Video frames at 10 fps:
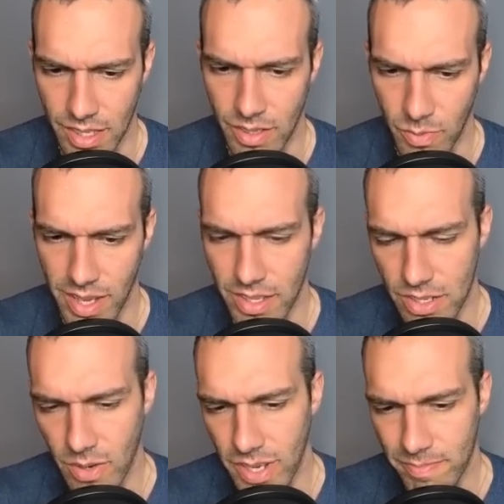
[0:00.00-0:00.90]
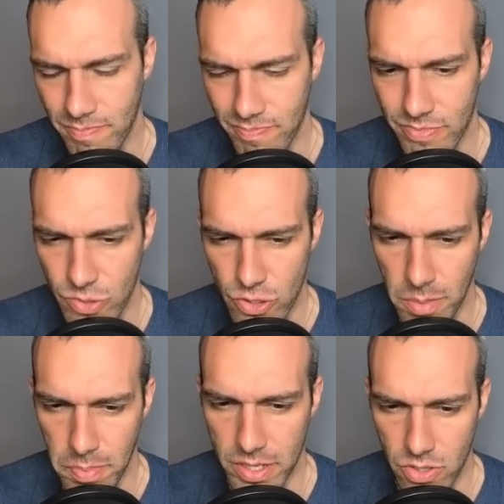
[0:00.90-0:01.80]
Well, you know what?
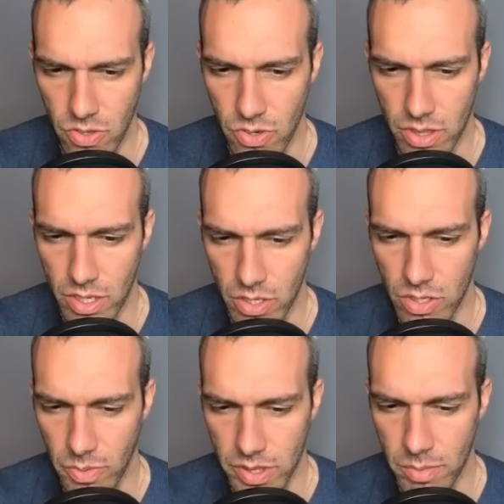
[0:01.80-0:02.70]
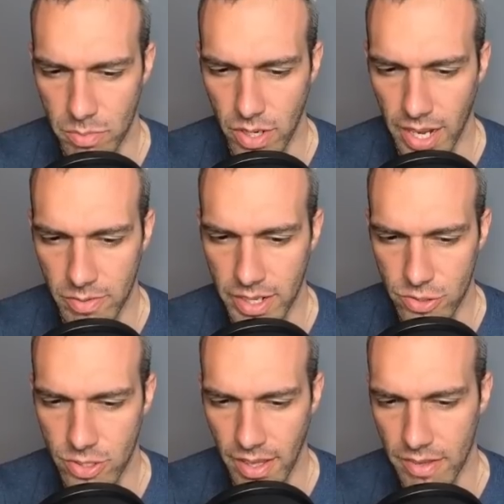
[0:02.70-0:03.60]
Chipping, so you're within brine range.
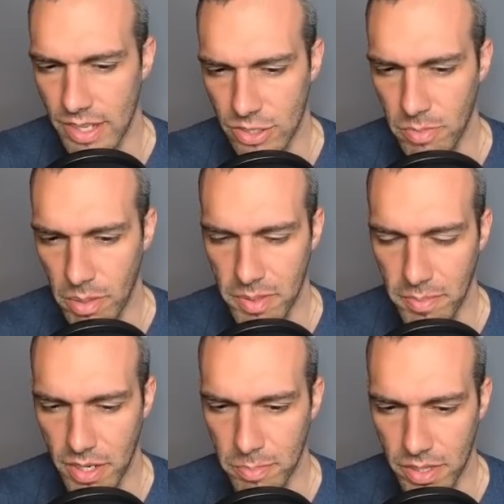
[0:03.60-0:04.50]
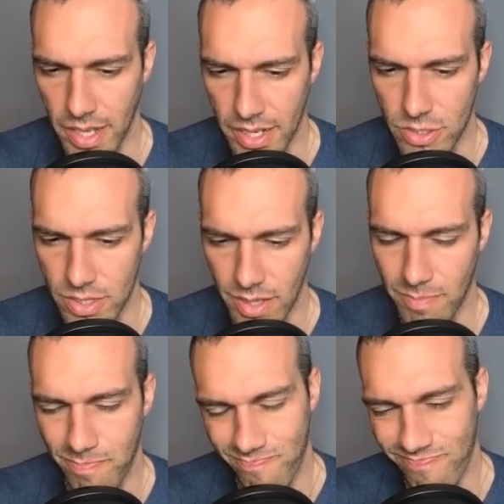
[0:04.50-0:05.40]
That was actually maybe a better. Actually, that
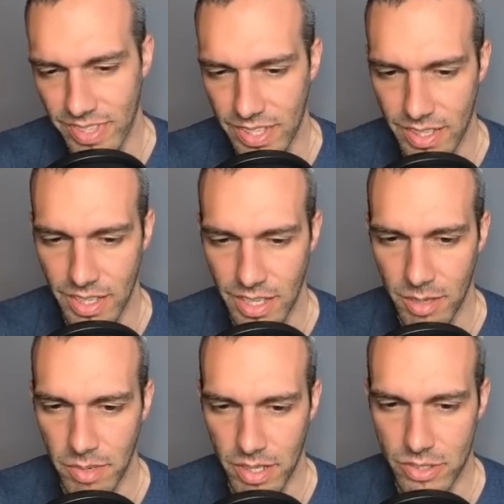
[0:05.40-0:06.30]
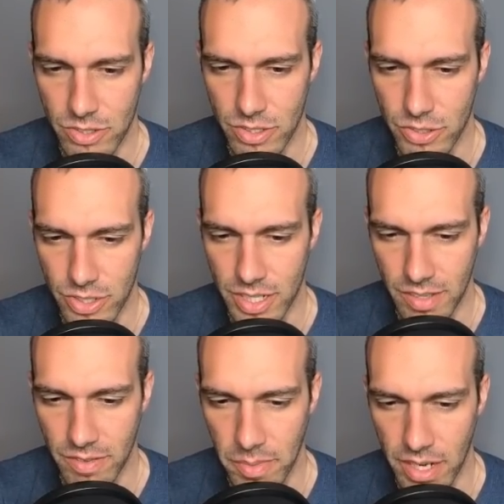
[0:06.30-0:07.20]
my only concern is you're going to give
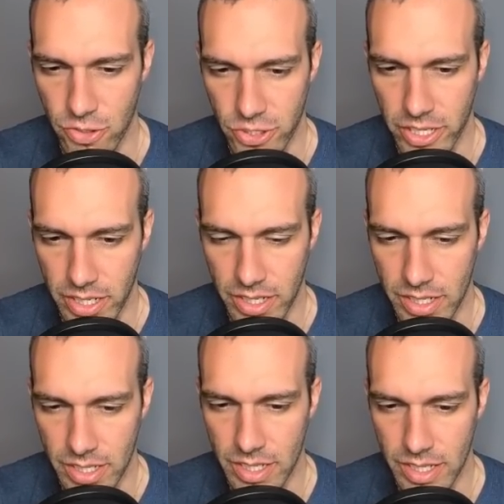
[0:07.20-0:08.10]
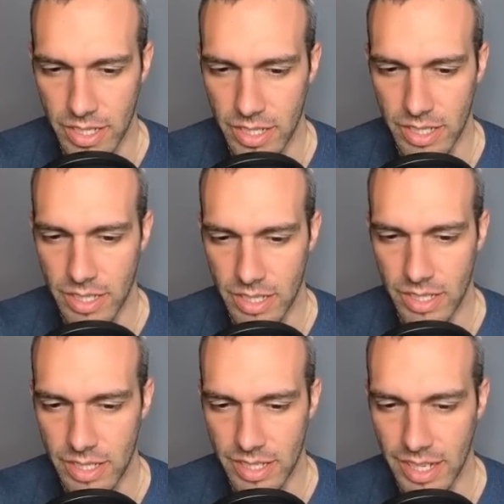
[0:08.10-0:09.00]
them energy here,
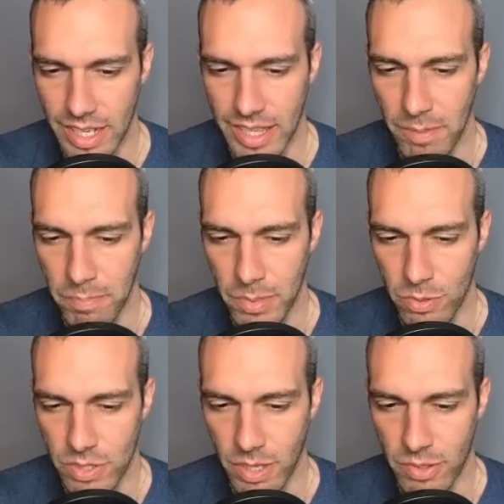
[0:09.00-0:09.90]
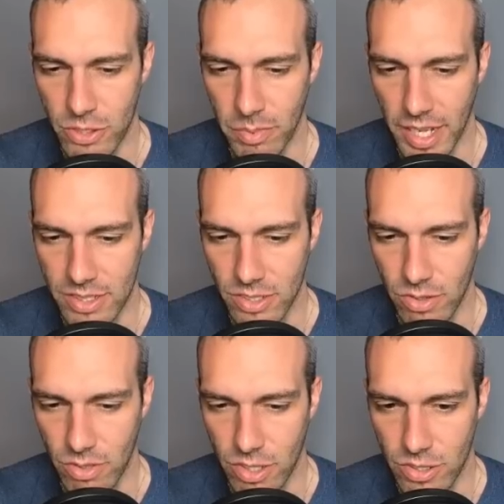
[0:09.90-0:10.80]
and they boost it with triple axle.
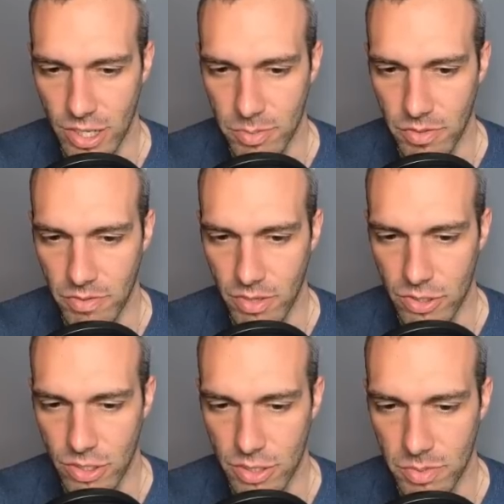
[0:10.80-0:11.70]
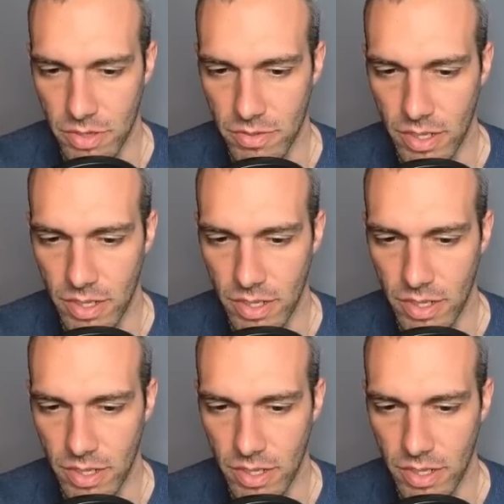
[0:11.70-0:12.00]
Throw the charge move. Throw the charge move.